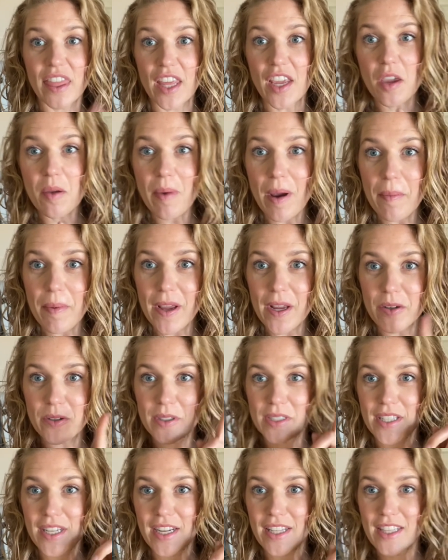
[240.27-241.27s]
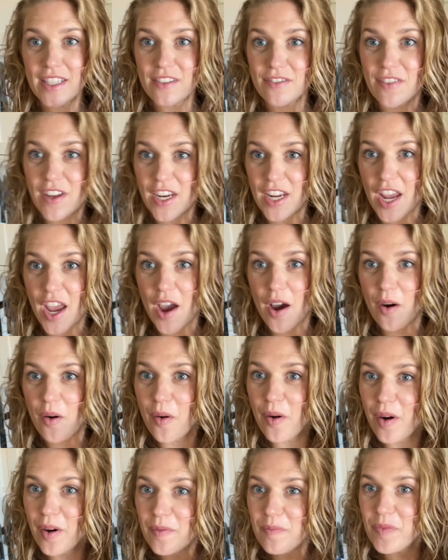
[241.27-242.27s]
you might be interested in this
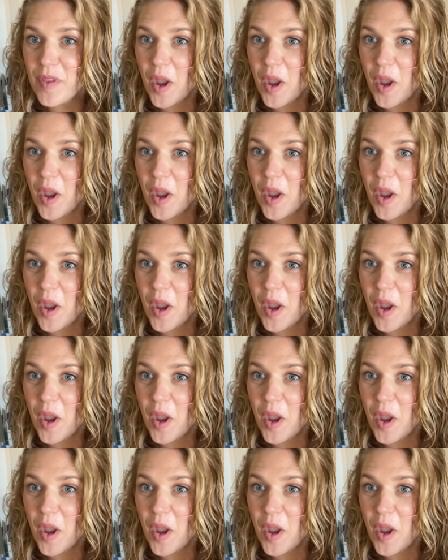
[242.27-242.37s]
video